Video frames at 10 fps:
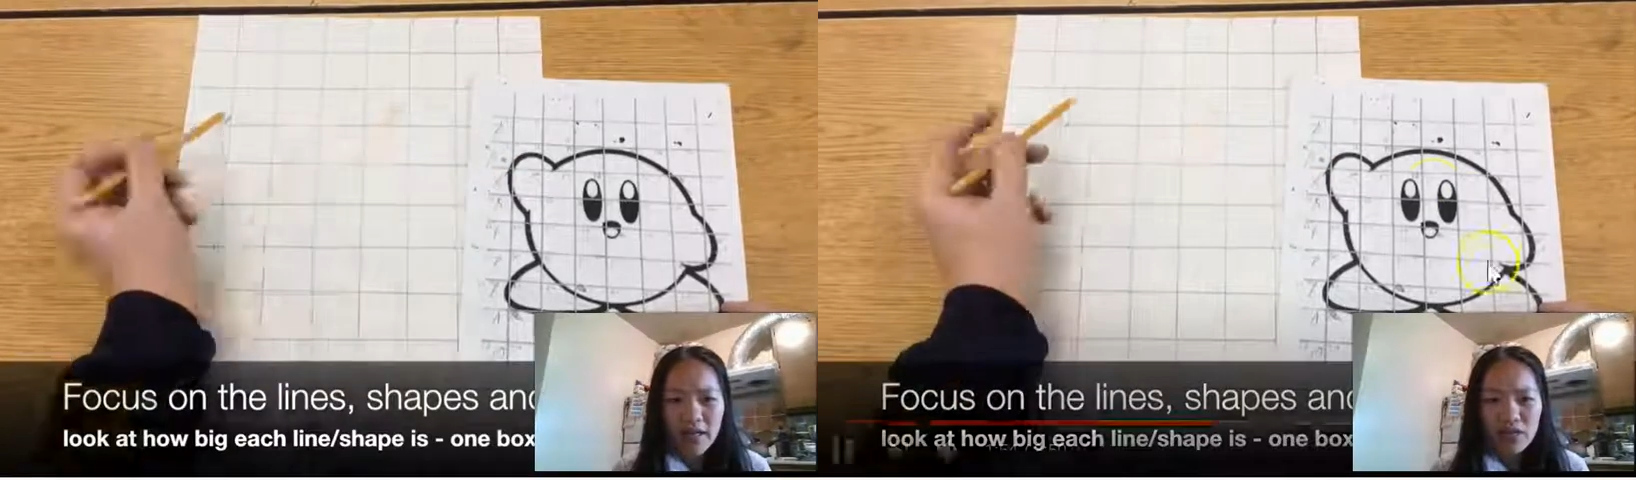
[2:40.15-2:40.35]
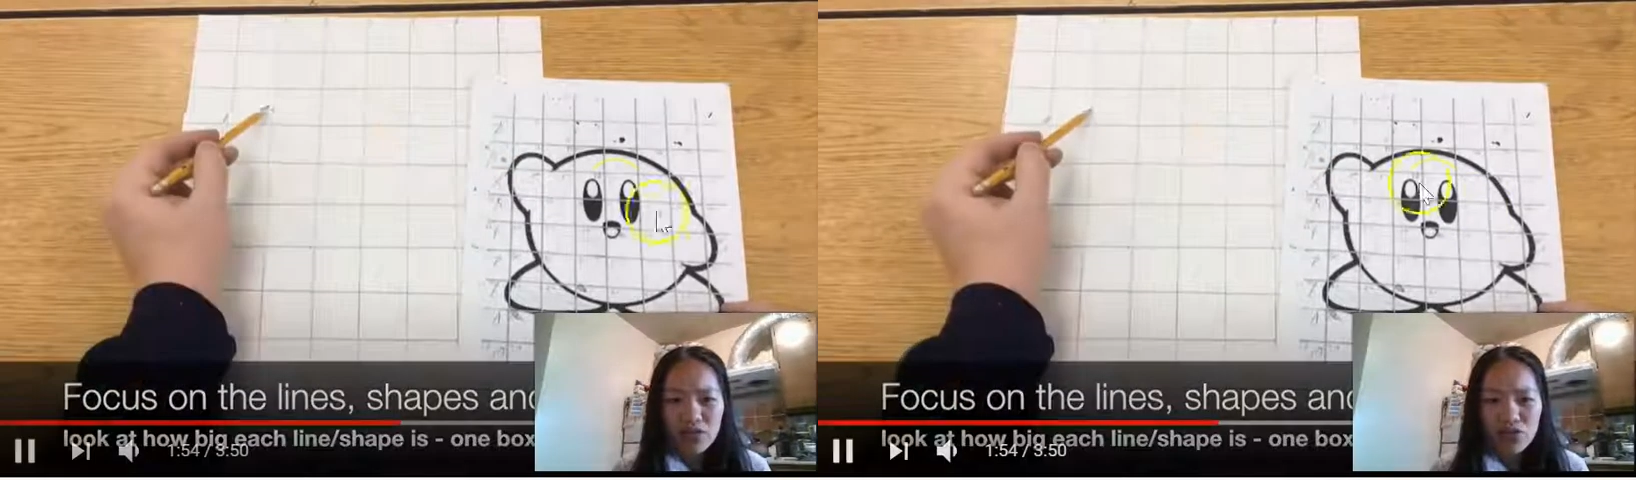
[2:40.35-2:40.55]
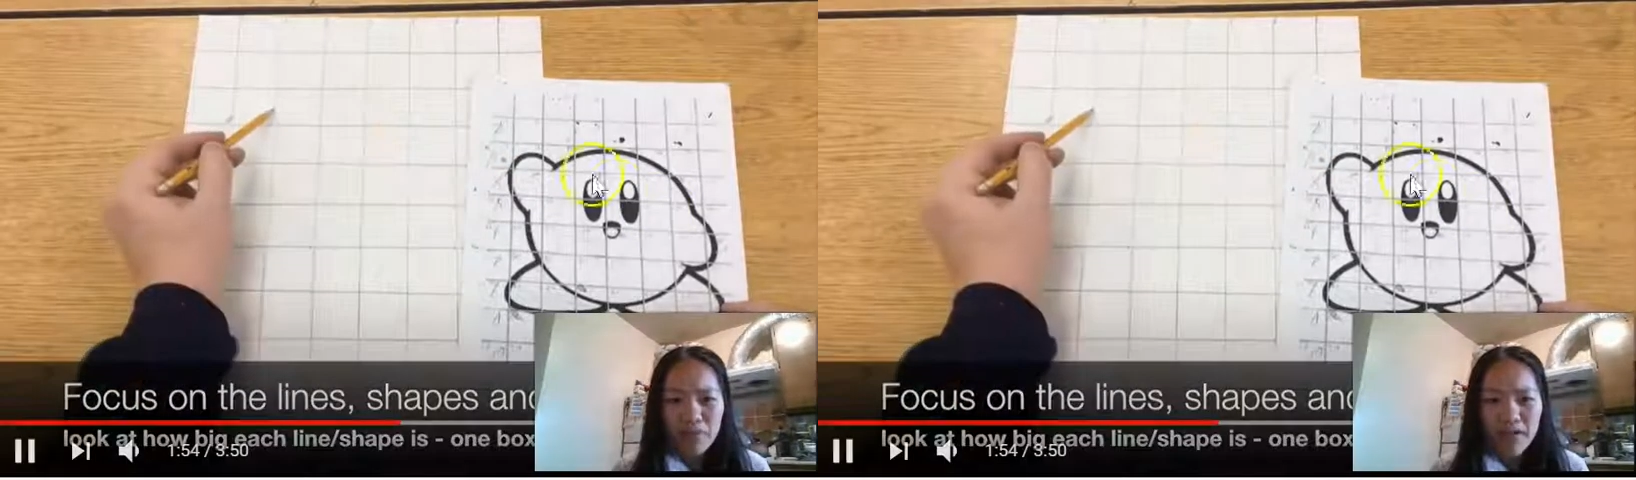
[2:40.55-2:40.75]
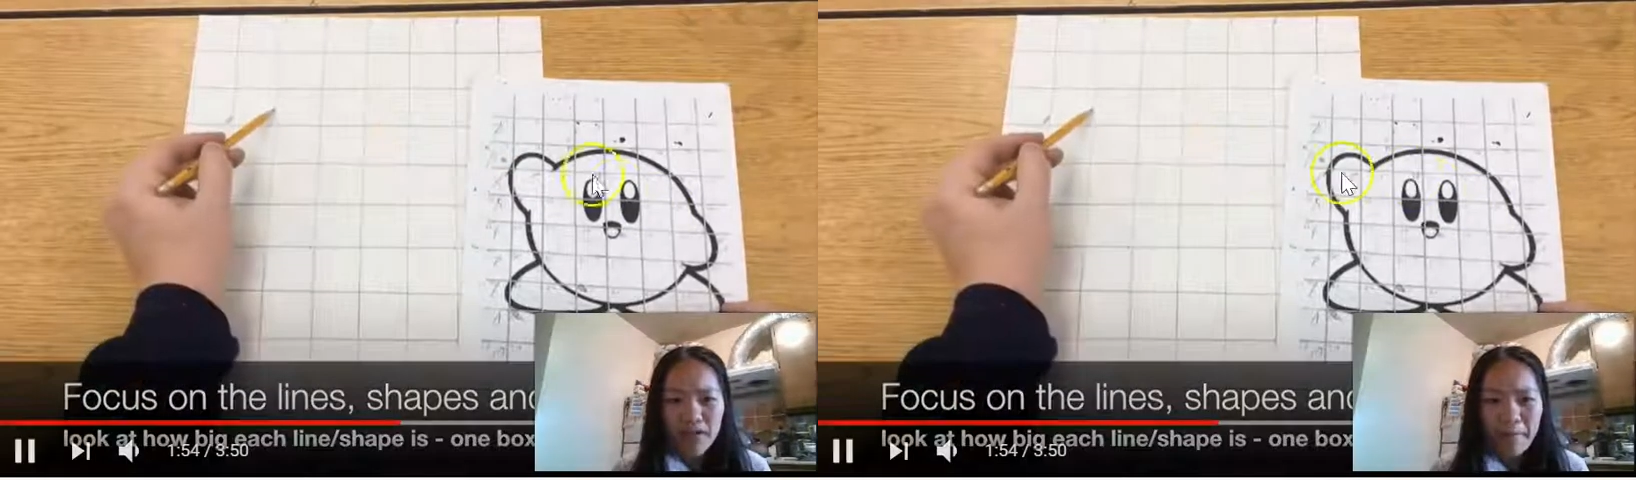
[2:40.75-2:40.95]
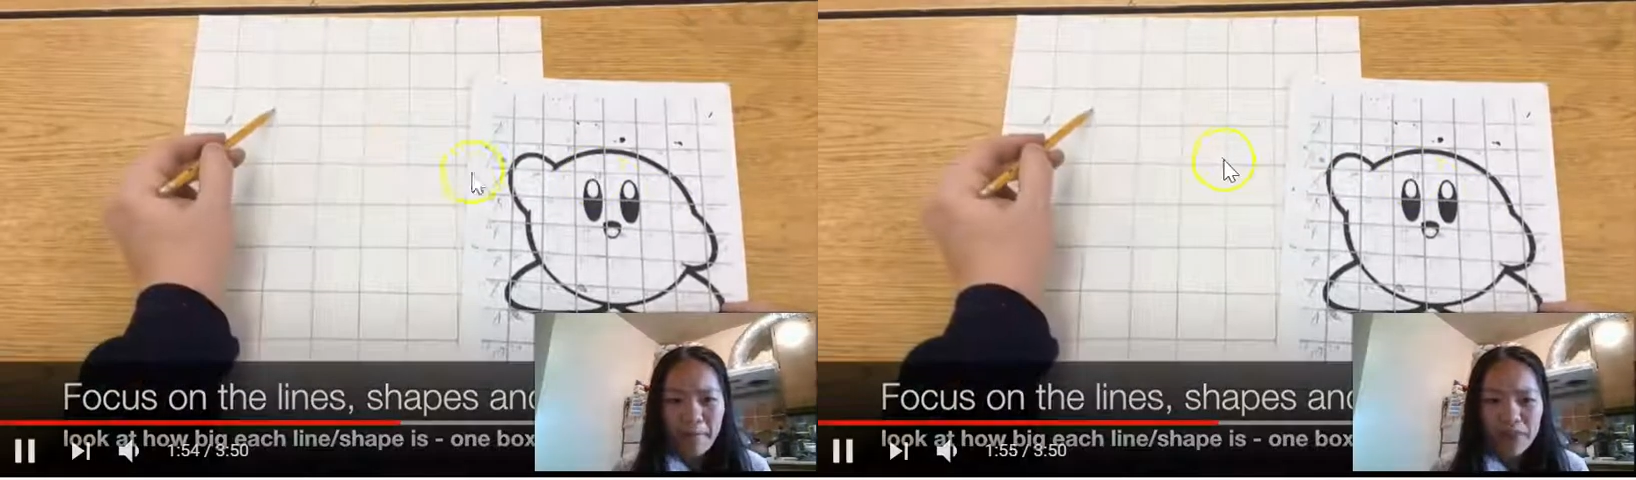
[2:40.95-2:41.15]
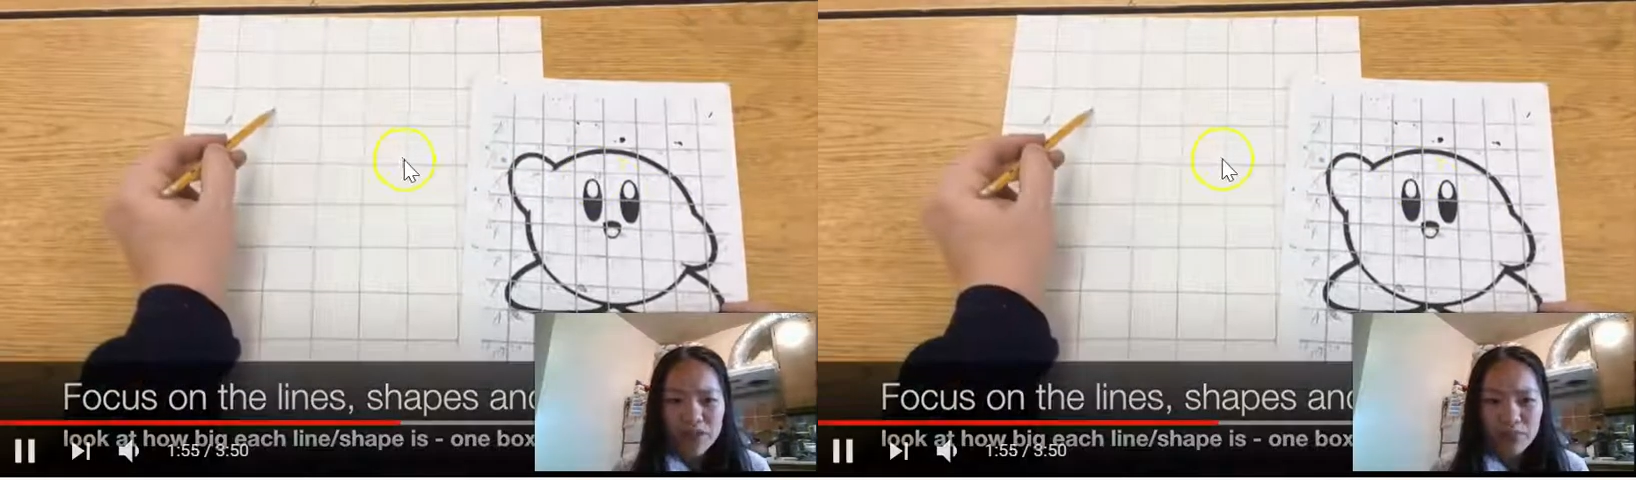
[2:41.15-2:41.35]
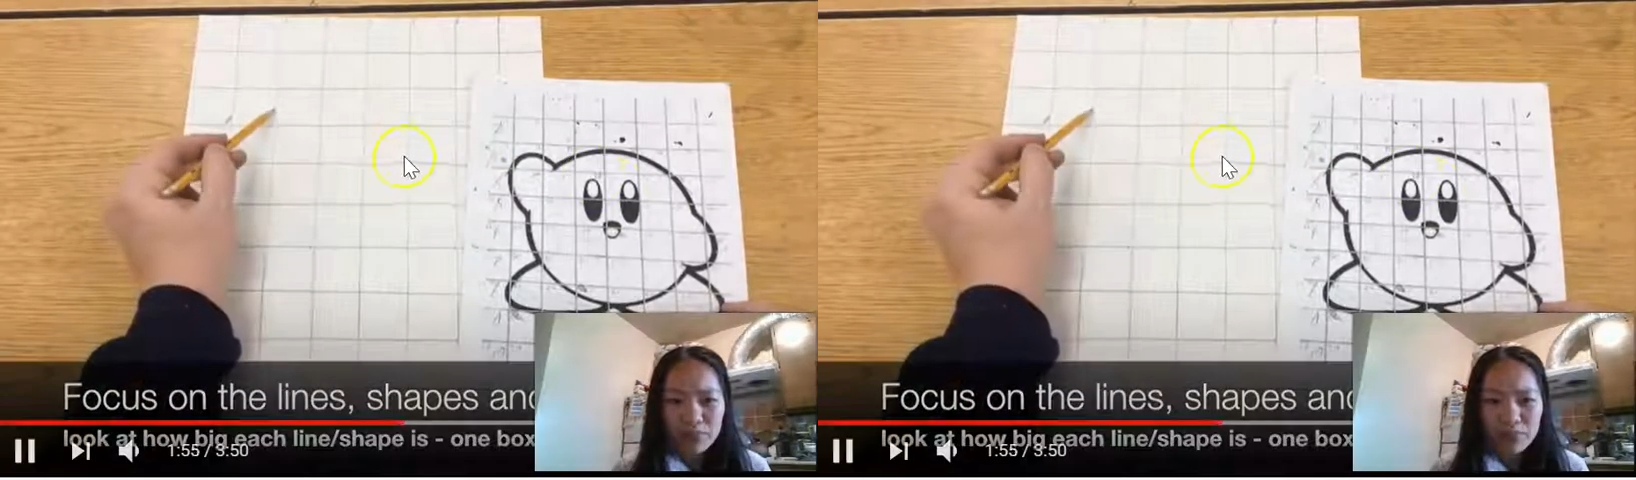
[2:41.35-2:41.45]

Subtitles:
and try to match up